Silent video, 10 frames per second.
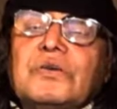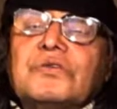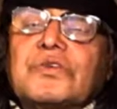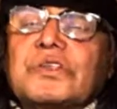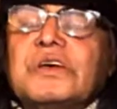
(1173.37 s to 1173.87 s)

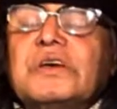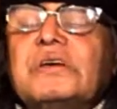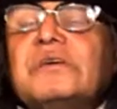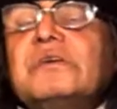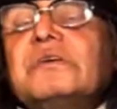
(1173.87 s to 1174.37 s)
So
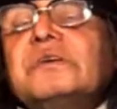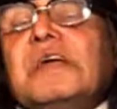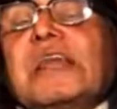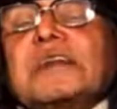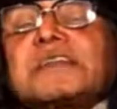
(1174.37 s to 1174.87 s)
the
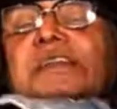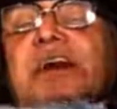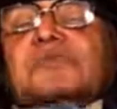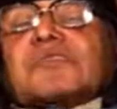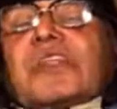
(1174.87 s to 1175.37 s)
elected
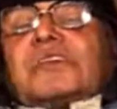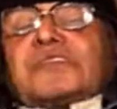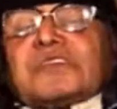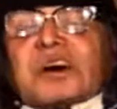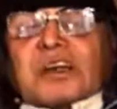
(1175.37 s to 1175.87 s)

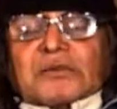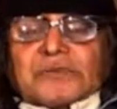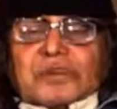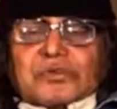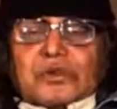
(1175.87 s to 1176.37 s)
councillors in Tower
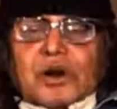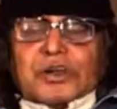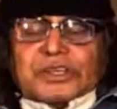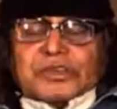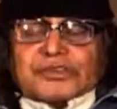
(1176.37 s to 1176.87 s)
Hamlets who
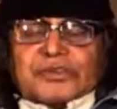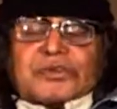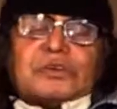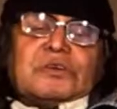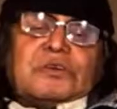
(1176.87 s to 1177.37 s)
know this
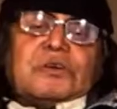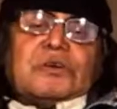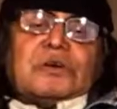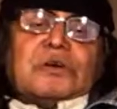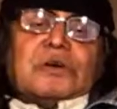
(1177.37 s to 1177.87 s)

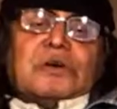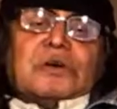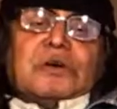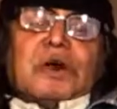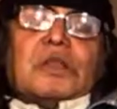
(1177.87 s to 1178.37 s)

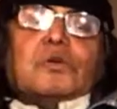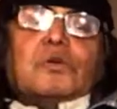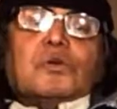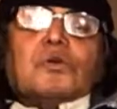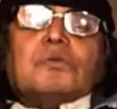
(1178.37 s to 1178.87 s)
and
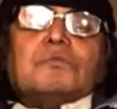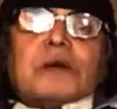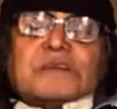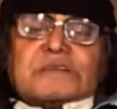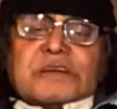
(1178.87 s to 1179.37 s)
who
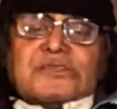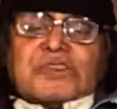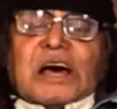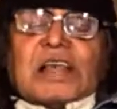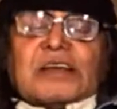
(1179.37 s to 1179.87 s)
maintain
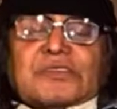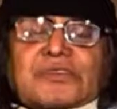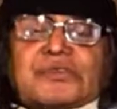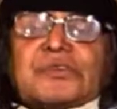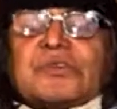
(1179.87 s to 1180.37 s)

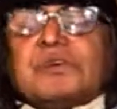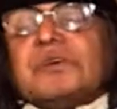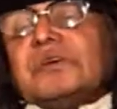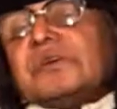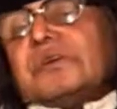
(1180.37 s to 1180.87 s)
silence
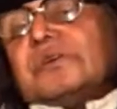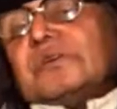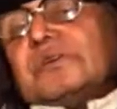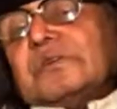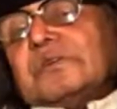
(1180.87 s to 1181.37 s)

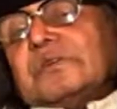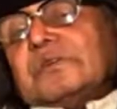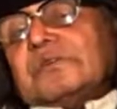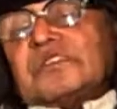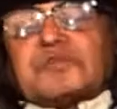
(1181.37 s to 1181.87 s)

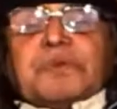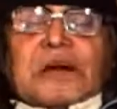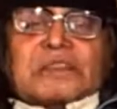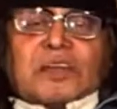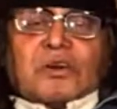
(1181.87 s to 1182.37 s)

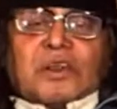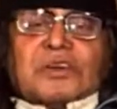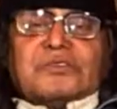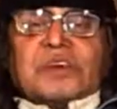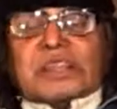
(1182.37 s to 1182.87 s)
despite the
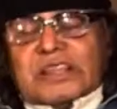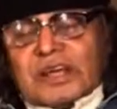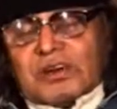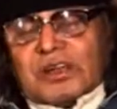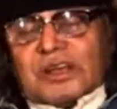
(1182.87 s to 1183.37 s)

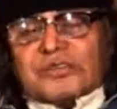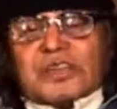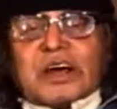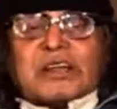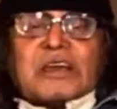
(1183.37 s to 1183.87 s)
knowledge,
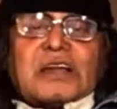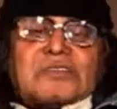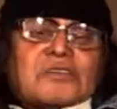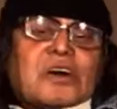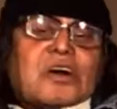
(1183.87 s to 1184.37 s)
that that
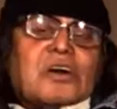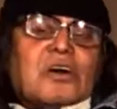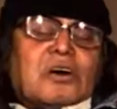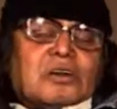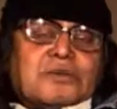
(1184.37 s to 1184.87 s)
is going
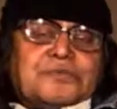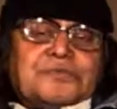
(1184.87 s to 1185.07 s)
on,